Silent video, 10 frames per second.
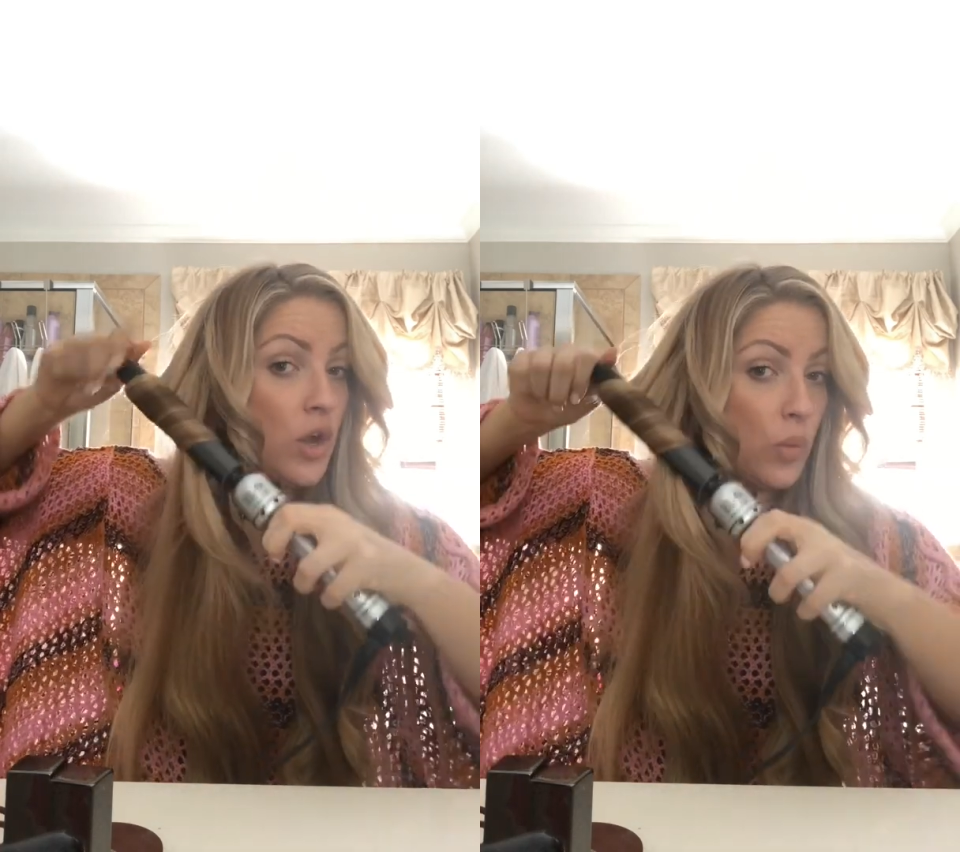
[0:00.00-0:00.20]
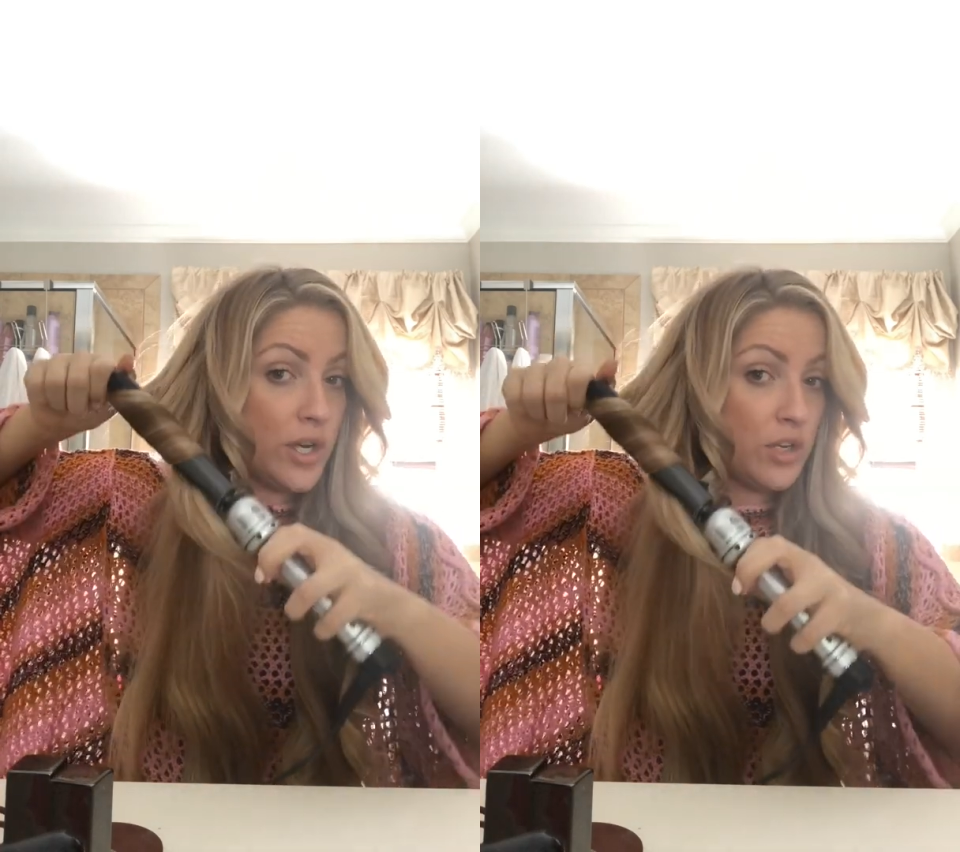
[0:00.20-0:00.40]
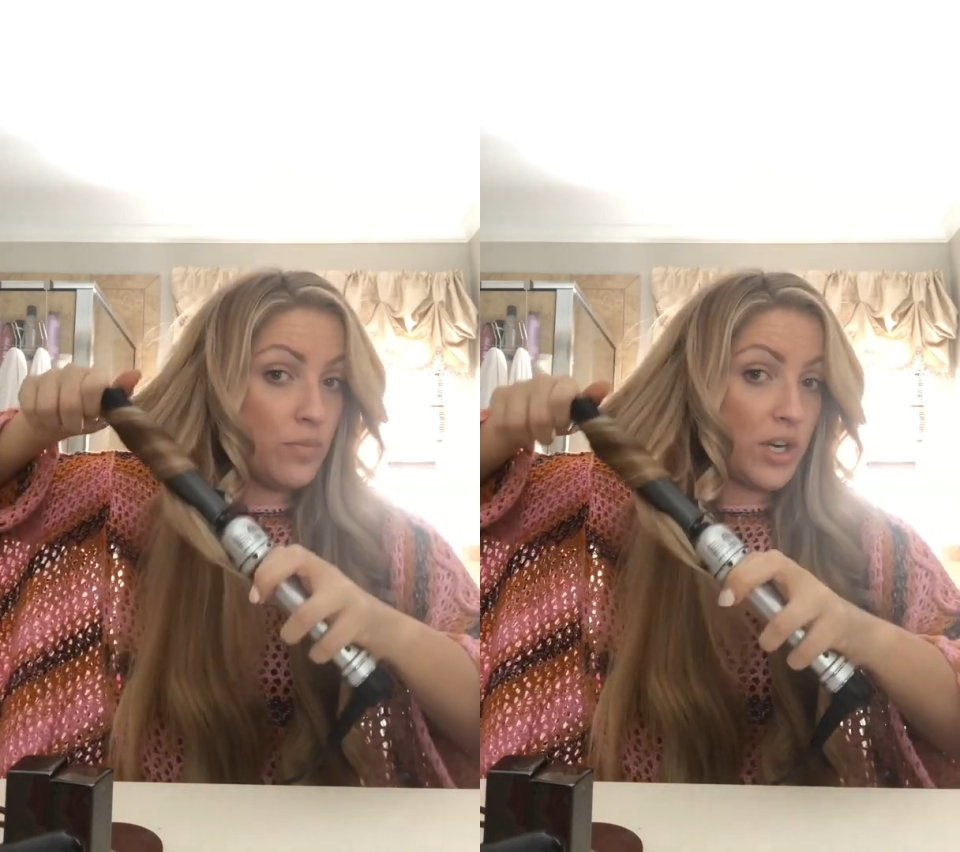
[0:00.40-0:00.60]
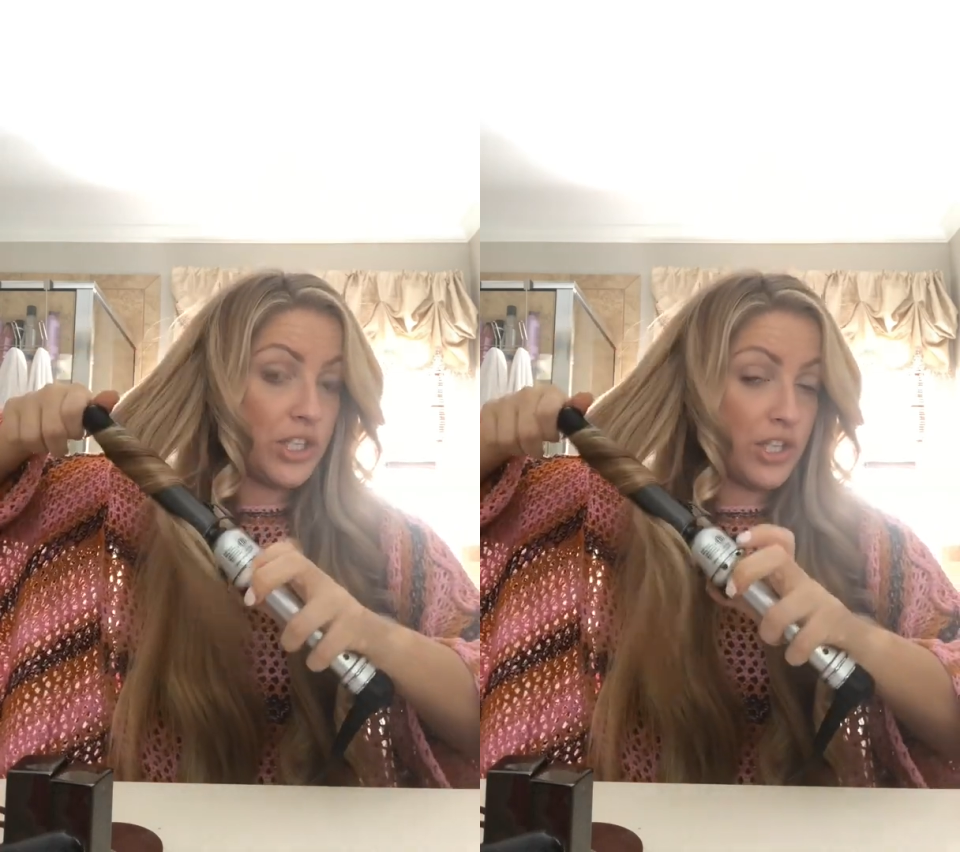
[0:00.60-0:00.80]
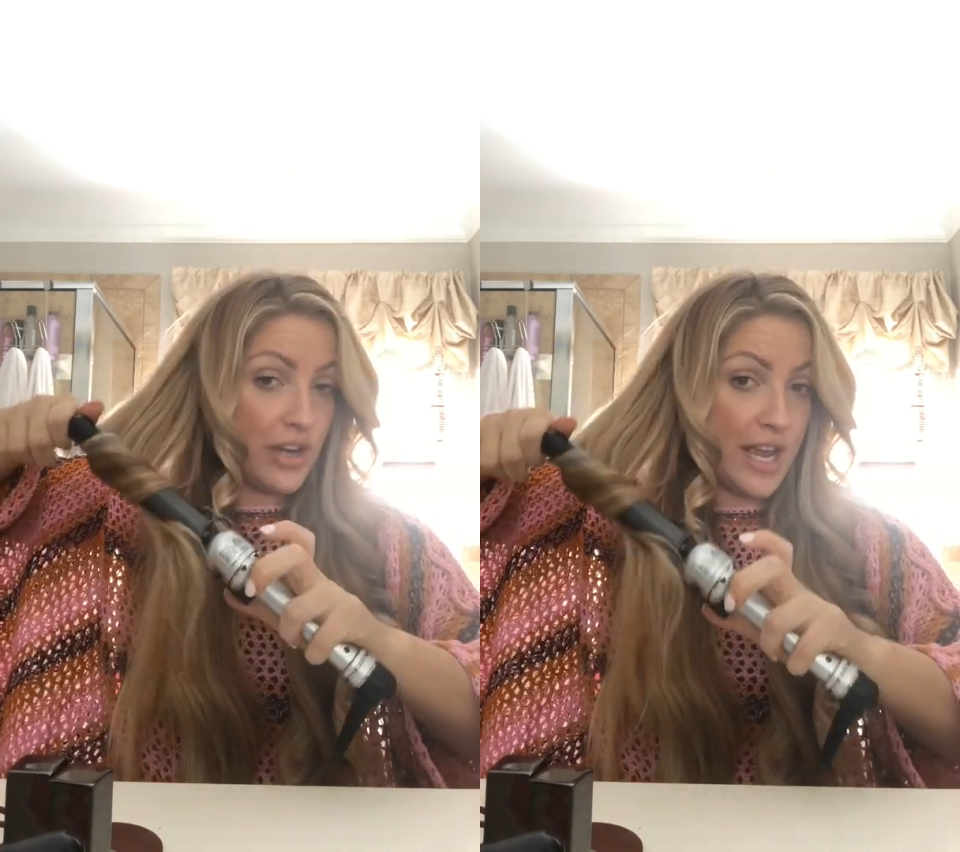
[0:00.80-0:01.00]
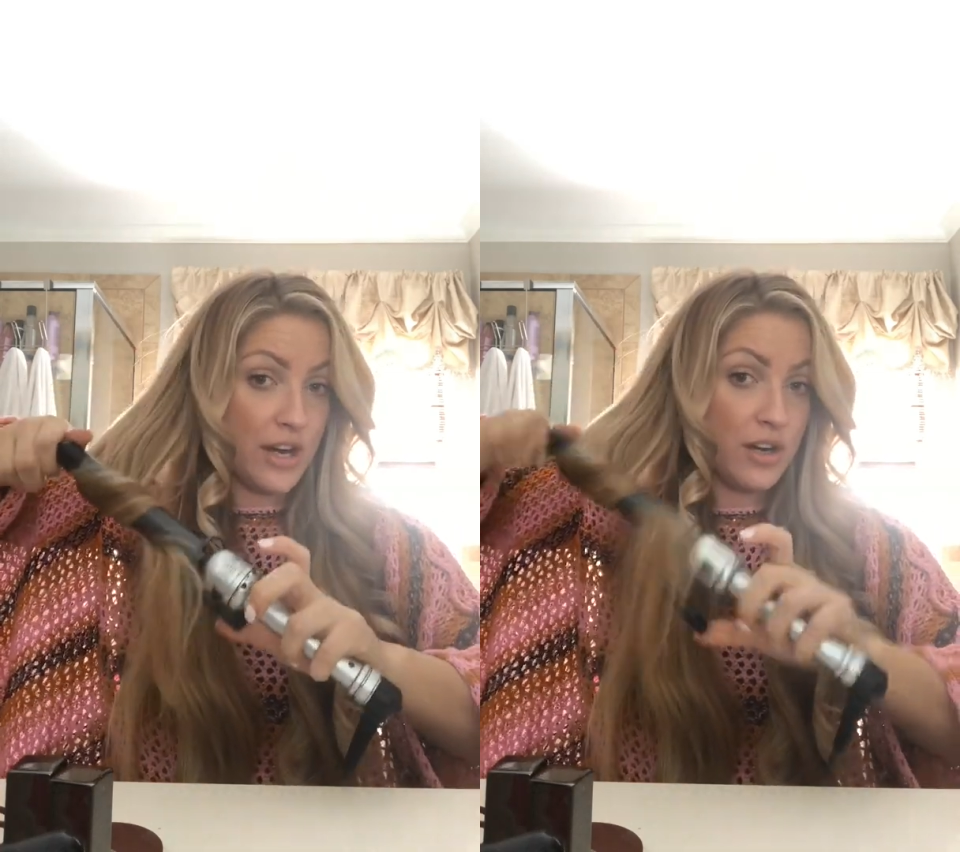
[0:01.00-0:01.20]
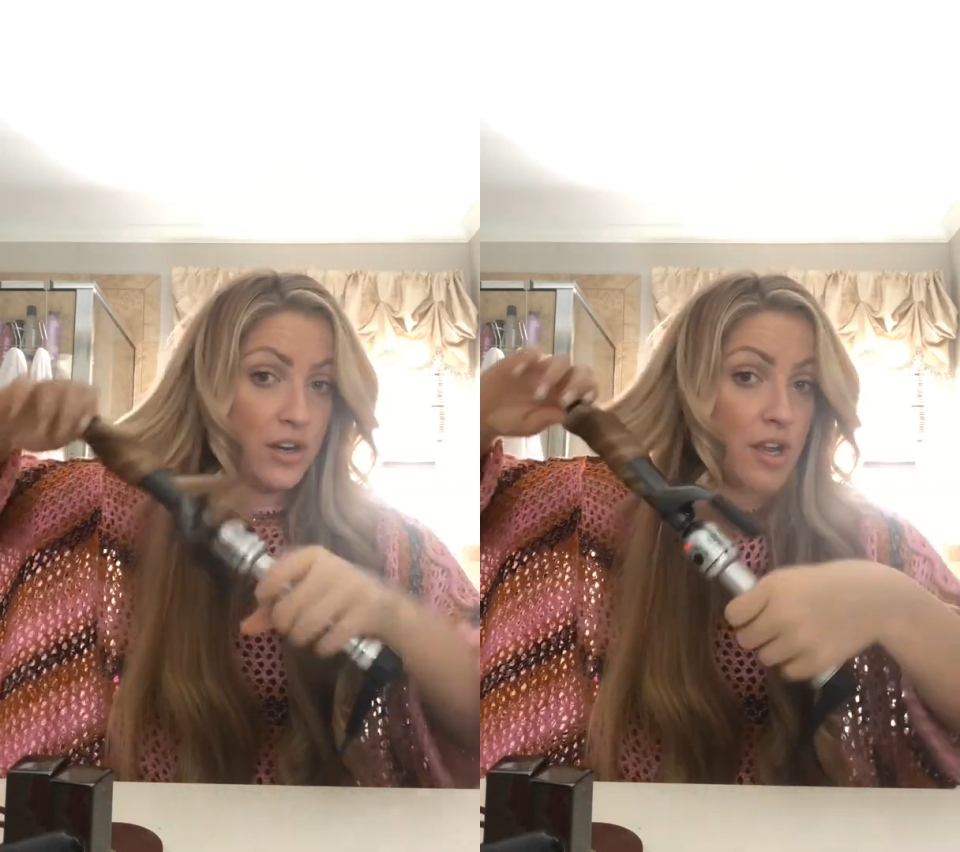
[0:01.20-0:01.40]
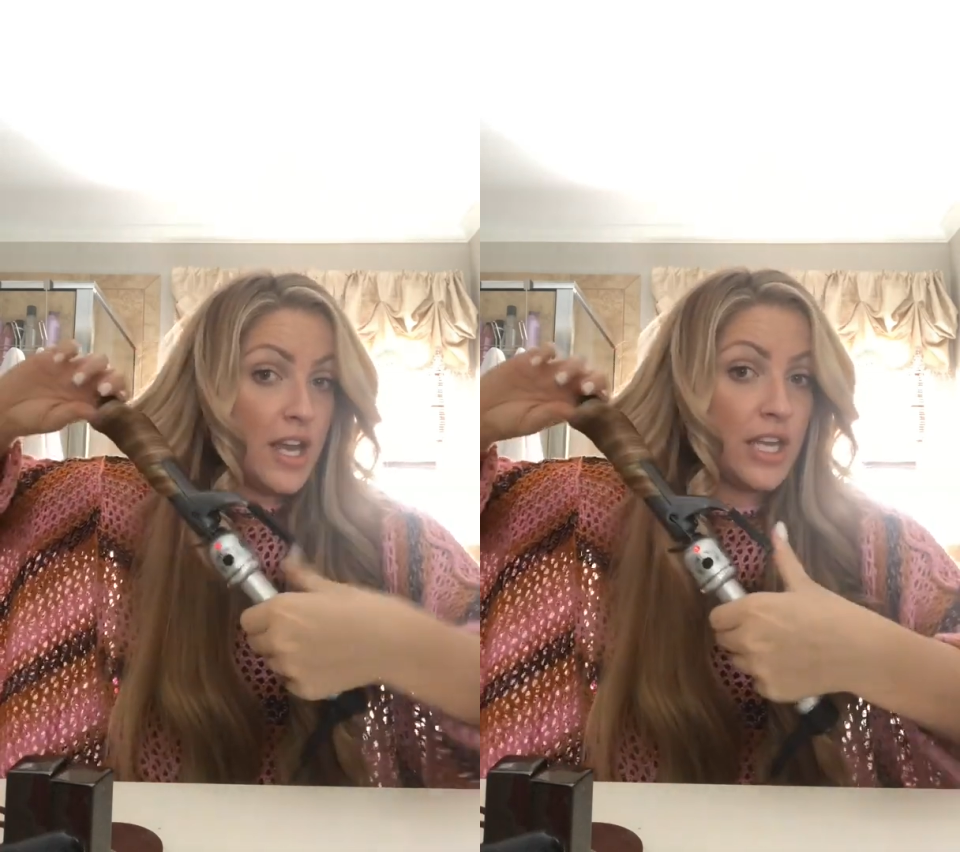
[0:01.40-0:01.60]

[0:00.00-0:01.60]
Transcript: when you brush your hair